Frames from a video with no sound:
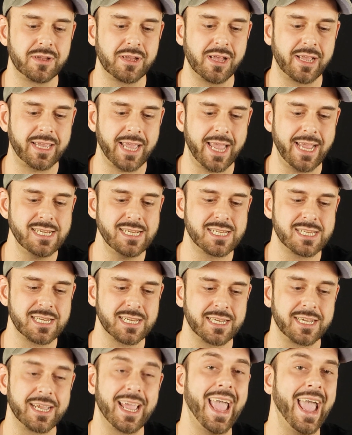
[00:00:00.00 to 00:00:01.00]

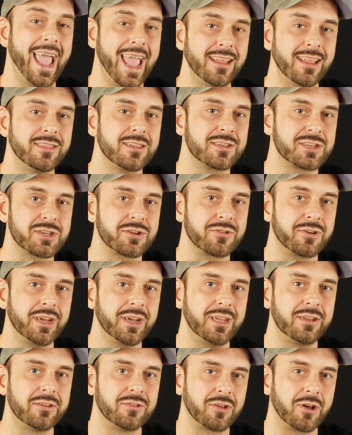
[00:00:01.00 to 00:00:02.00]
casing and the
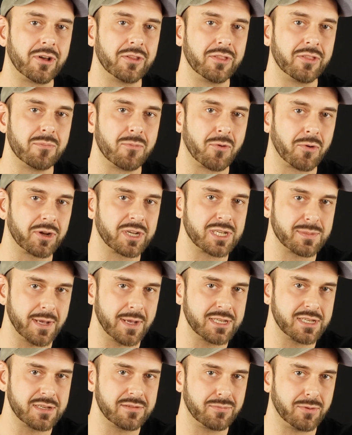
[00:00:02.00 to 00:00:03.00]
screens on the more
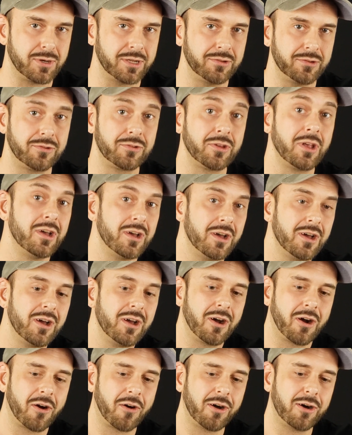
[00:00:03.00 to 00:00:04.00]
expensive ones
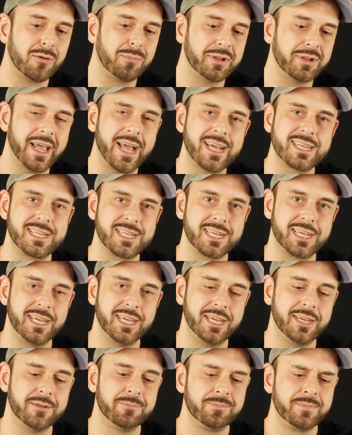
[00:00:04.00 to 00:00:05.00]
are all
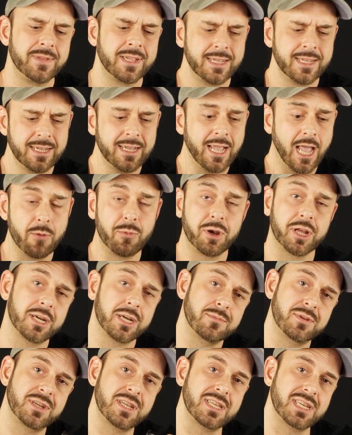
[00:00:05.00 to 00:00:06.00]
plasticky. And when it
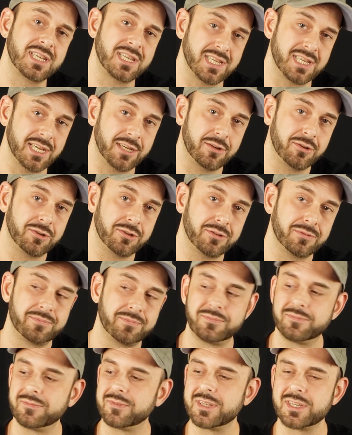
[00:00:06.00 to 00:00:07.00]
comes to the signal
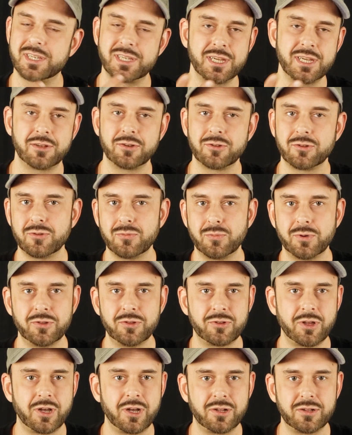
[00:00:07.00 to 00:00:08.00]

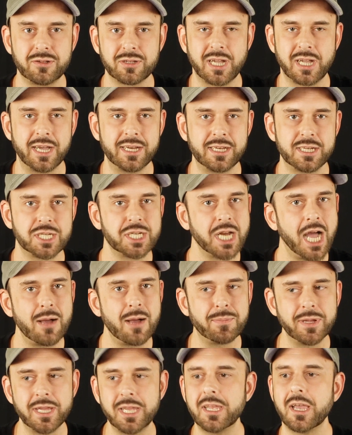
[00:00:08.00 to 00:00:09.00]
was all kind of
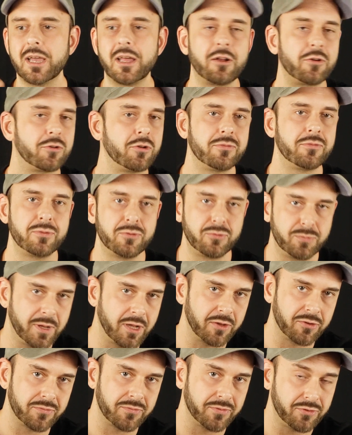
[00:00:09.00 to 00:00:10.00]
choppy. I don't know if it's
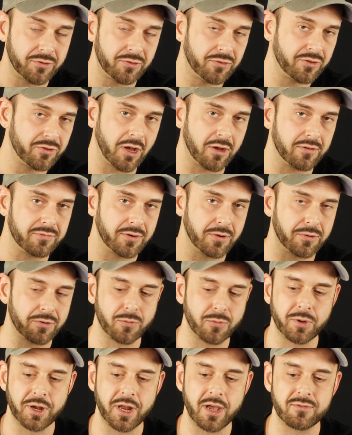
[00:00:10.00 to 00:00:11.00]
because it was a cell phone or
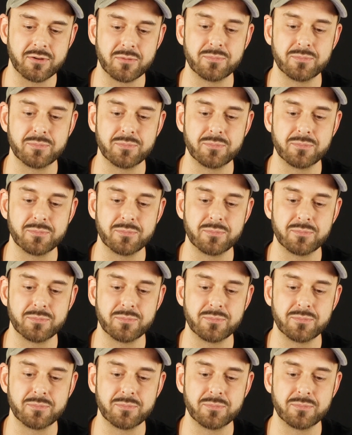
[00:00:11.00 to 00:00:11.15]
whatever,